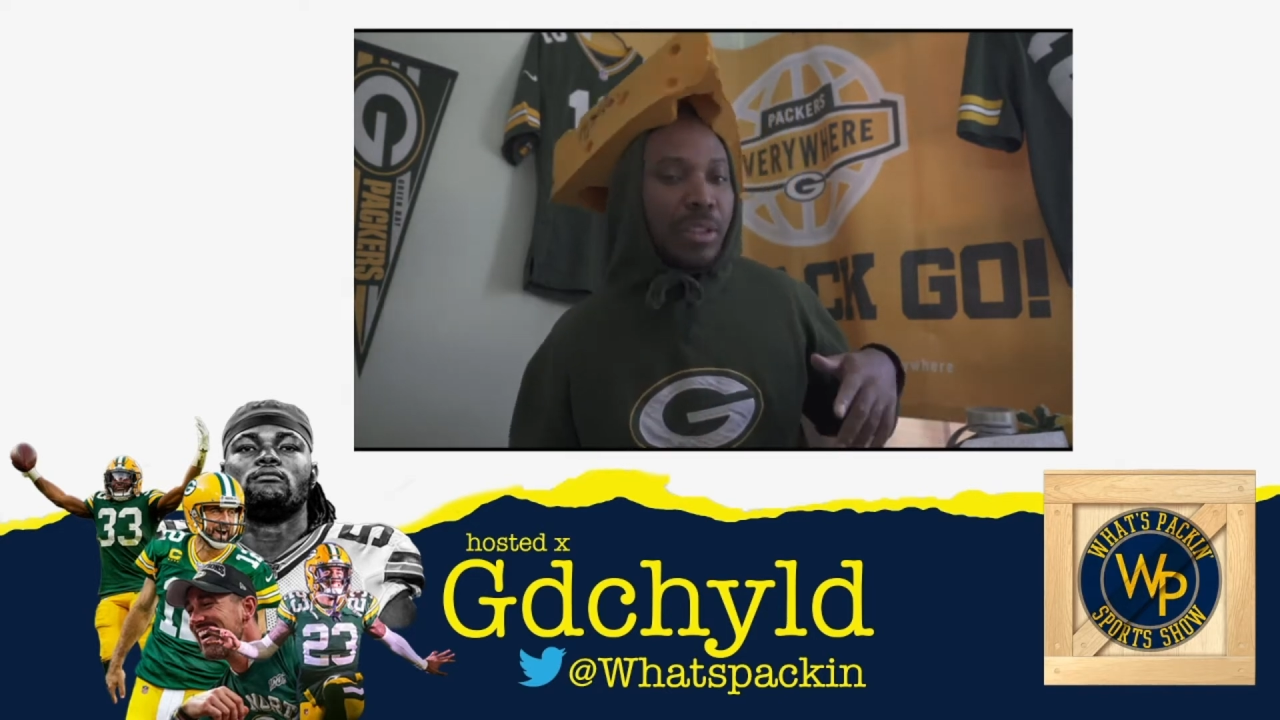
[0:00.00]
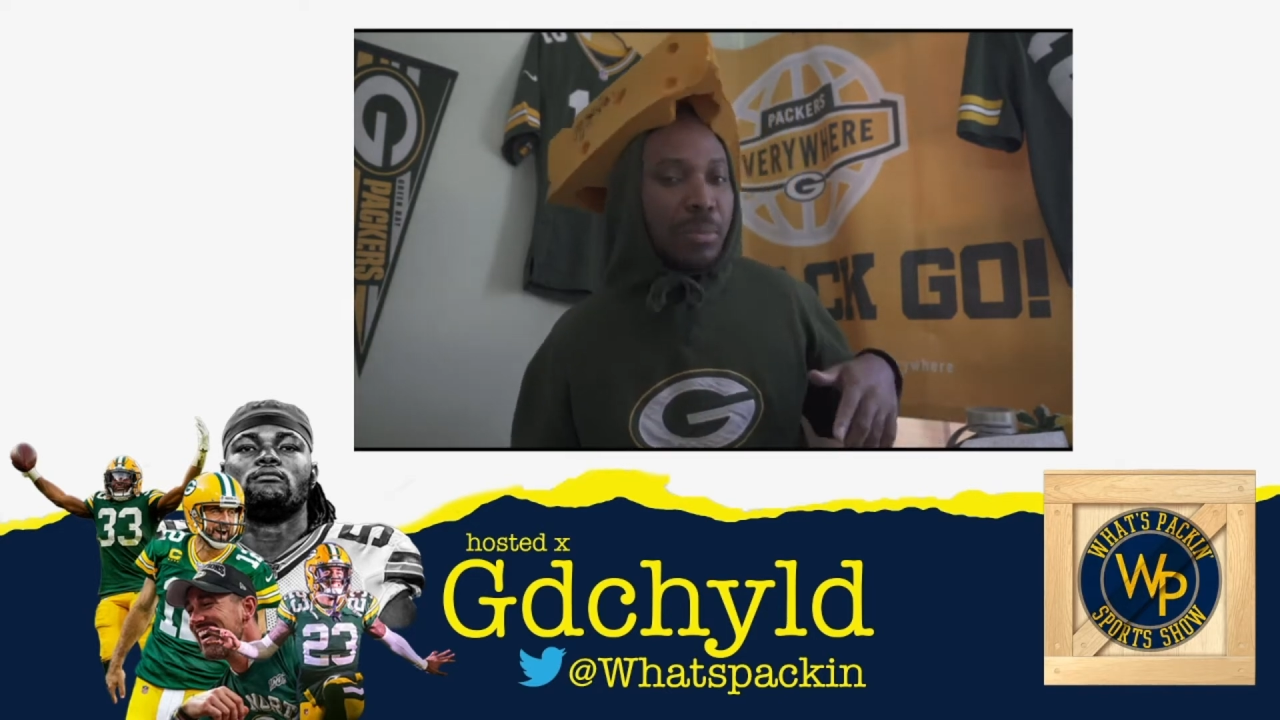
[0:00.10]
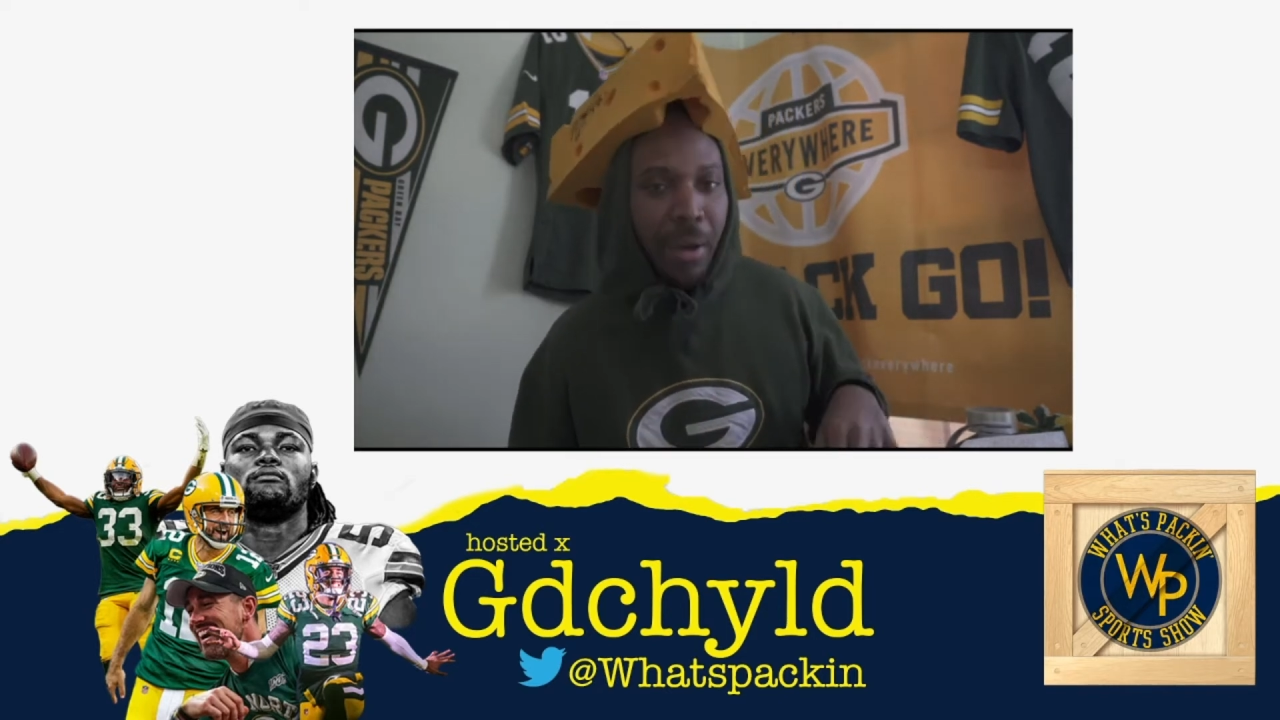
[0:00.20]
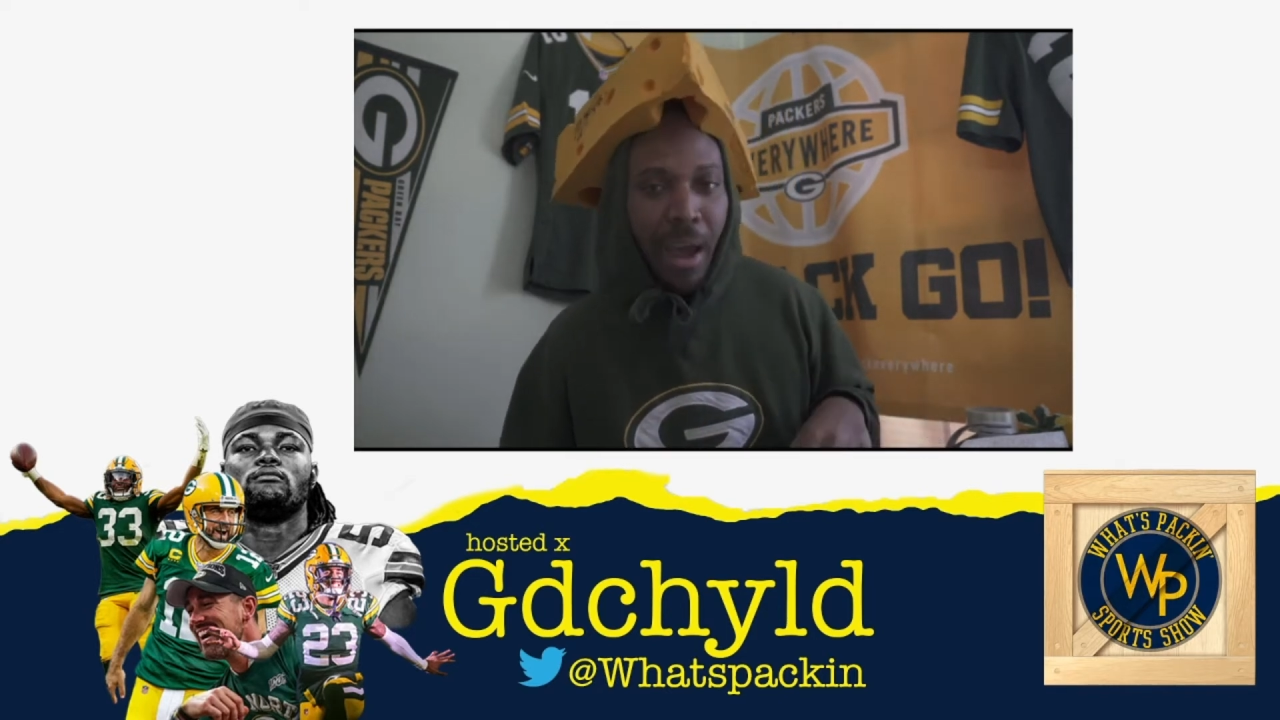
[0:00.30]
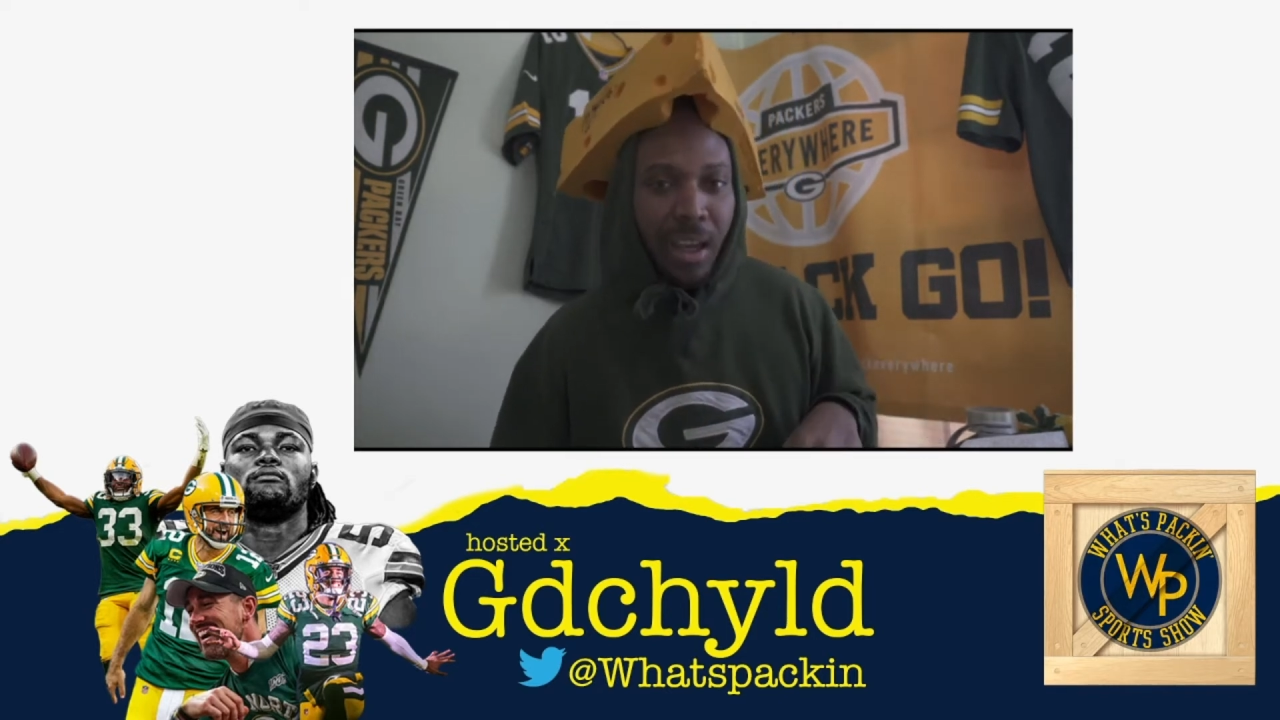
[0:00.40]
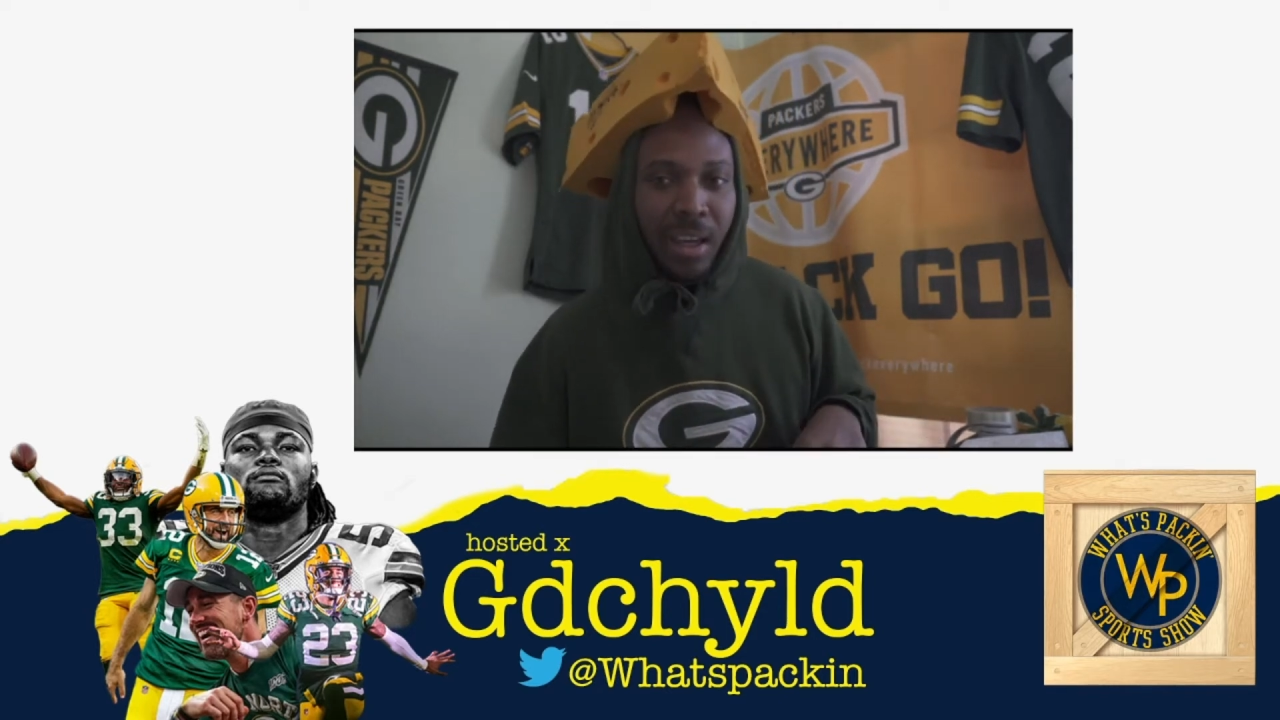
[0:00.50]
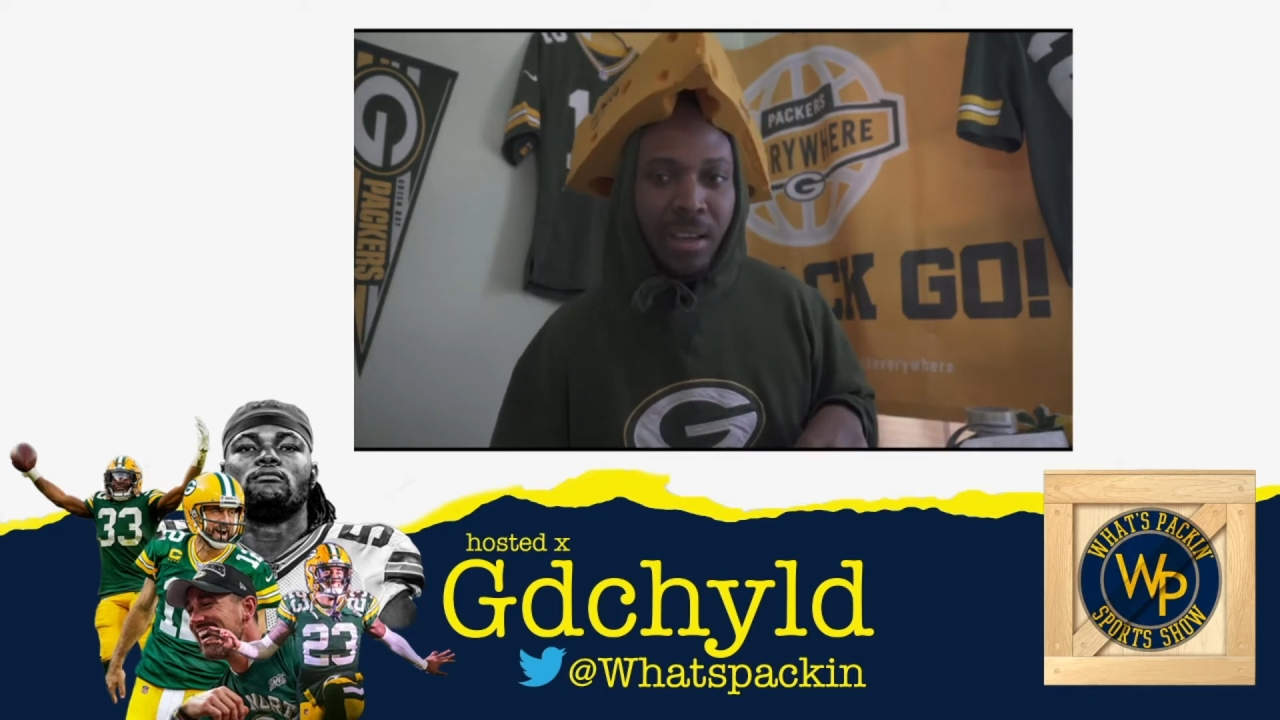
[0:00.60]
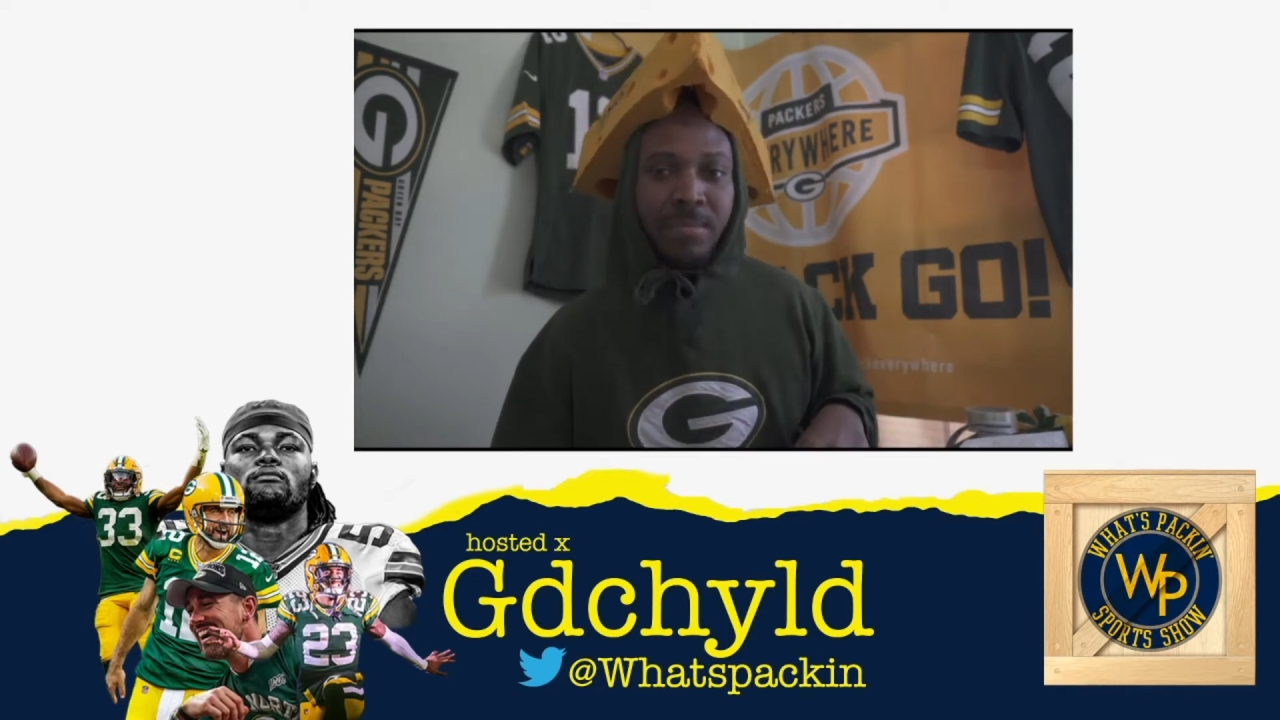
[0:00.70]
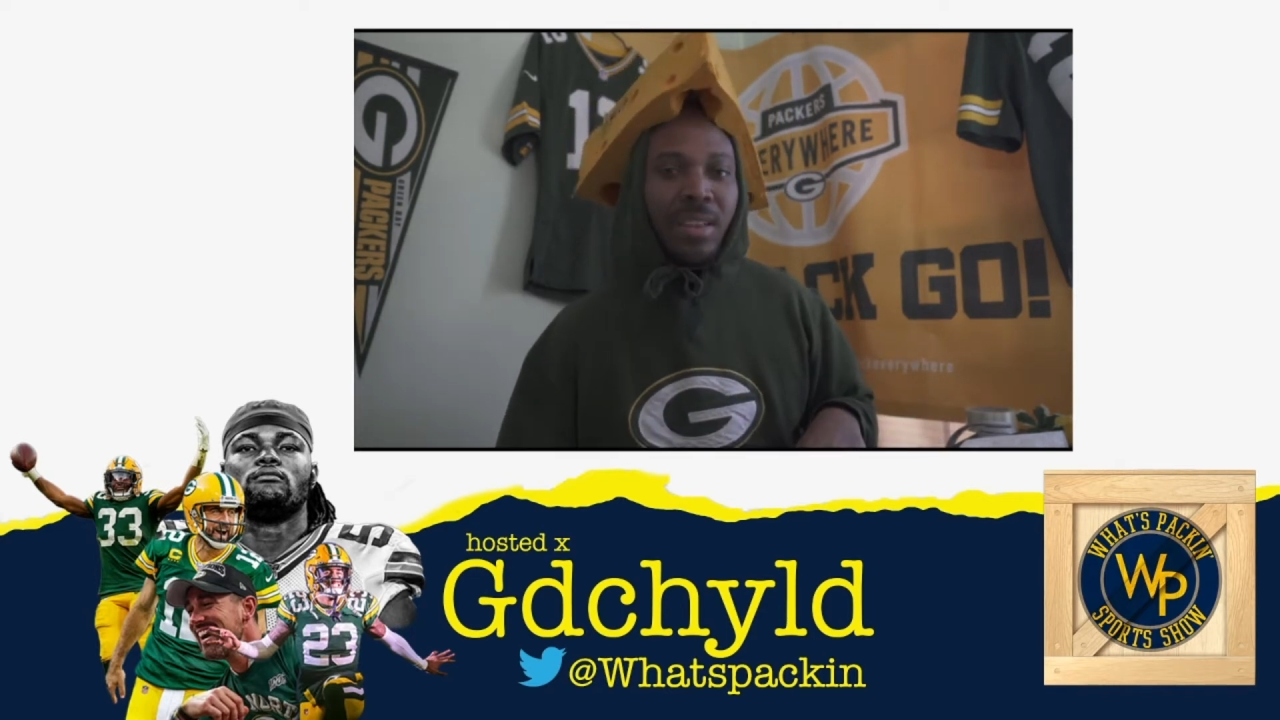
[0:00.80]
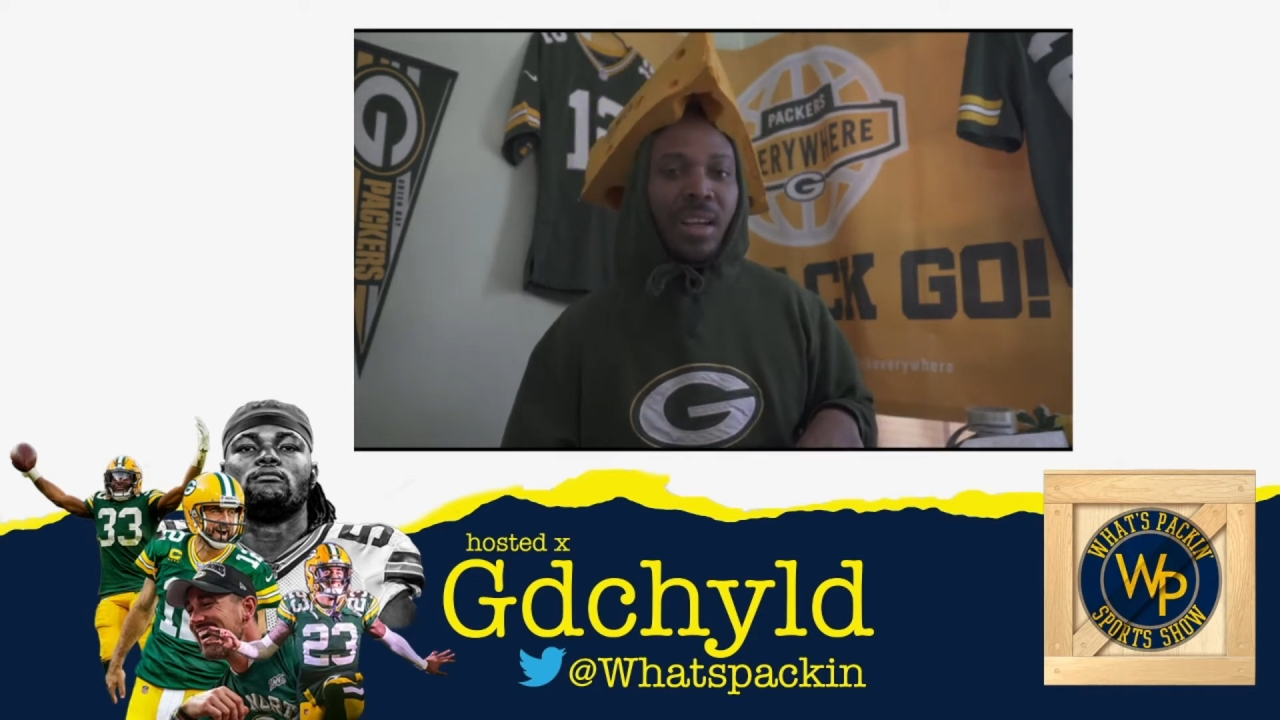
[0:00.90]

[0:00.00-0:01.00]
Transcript: Packin',